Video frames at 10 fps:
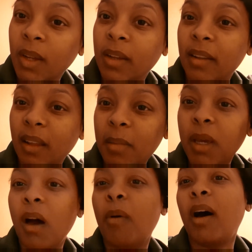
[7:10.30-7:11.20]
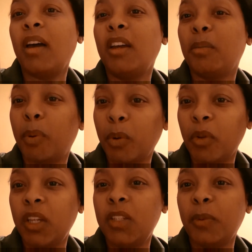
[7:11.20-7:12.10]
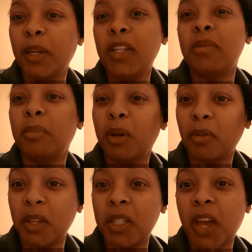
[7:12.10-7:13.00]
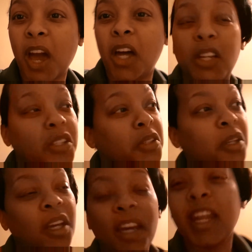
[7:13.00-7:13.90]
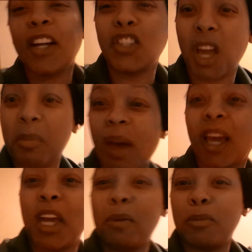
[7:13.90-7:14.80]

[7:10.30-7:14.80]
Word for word: Now let me go out here and pull these weeds and milk these cows, and I'll check back in